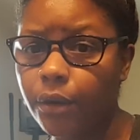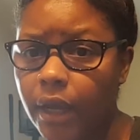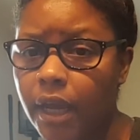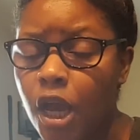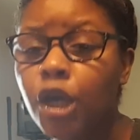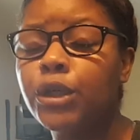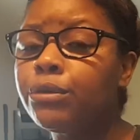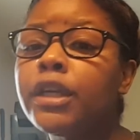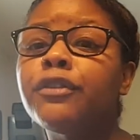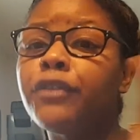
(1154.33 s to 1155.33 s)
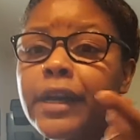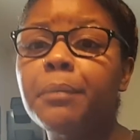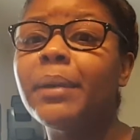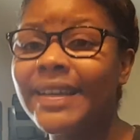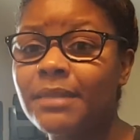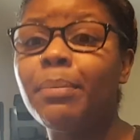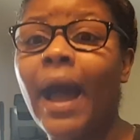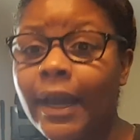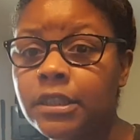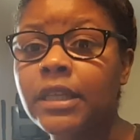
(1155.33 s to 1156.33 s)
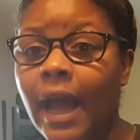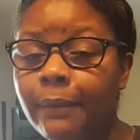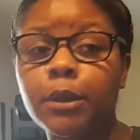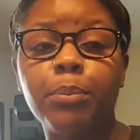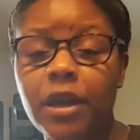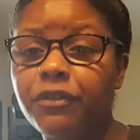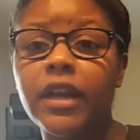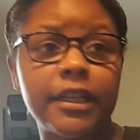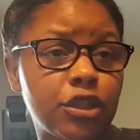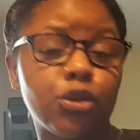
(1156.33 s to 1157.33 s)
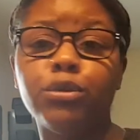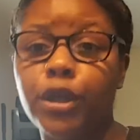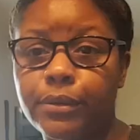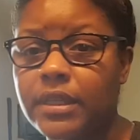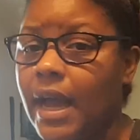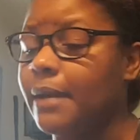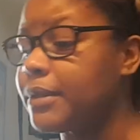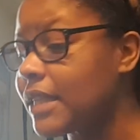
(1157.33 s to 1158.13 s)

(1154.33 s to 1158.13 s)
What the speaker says: Okay, you need a fucking Best Buy job to pay for that studio time.